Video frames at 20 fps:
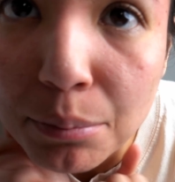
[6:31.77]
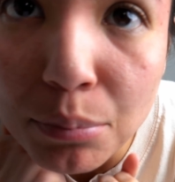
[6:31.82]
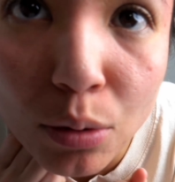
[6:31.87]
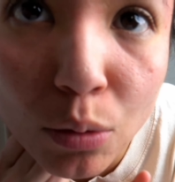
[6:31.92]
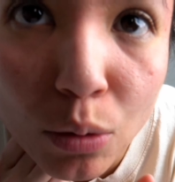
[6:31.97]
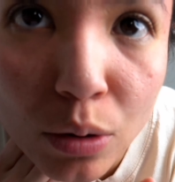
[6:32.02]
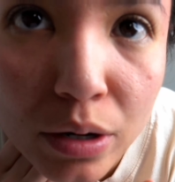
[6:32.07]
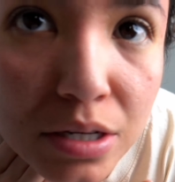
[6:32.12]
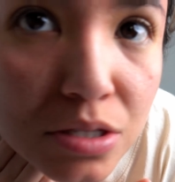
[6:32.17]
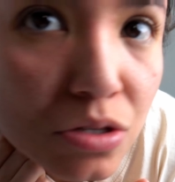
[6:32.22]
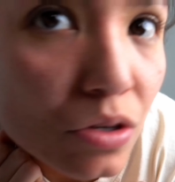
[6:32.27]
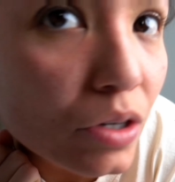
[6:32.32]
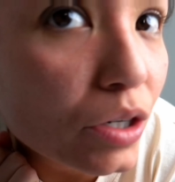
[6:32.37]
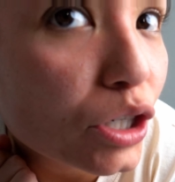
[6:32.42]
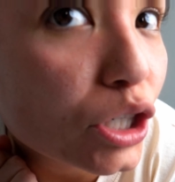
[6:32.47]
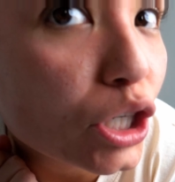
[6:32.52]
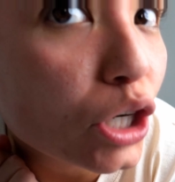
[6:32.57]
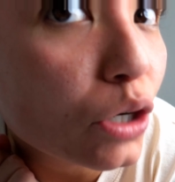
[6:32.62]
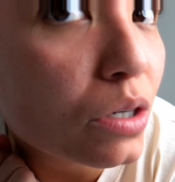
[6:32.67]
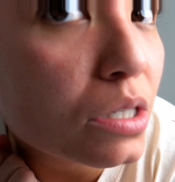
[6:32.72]
pores are
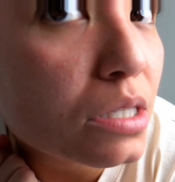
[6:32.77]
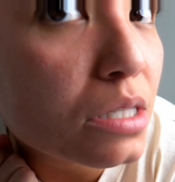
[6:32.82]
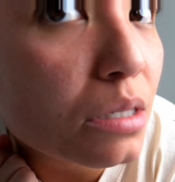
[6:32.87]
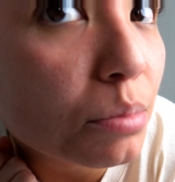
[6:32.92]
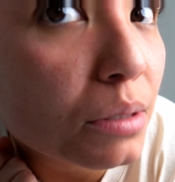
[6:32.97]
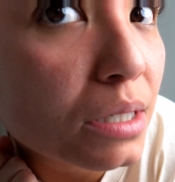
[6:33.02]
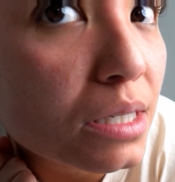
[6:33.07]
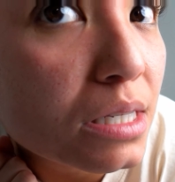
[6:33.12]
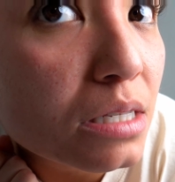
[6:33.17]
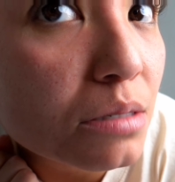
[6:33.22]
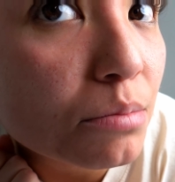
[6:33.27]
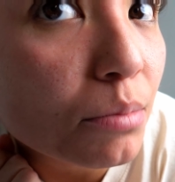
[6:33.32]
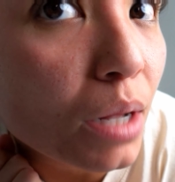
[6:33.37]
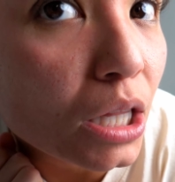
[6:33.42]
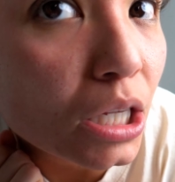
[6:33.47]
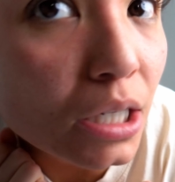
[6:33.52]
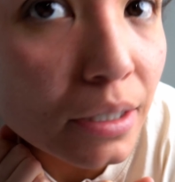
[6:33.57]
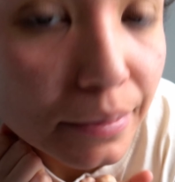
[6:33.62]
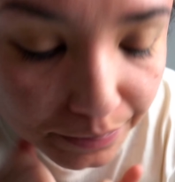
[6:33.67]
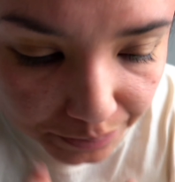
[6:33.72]
noticeably
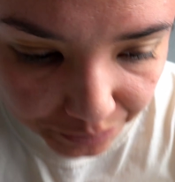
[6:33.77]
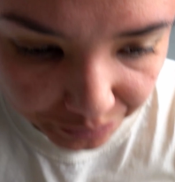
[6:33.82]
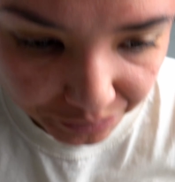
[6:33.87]
smaller.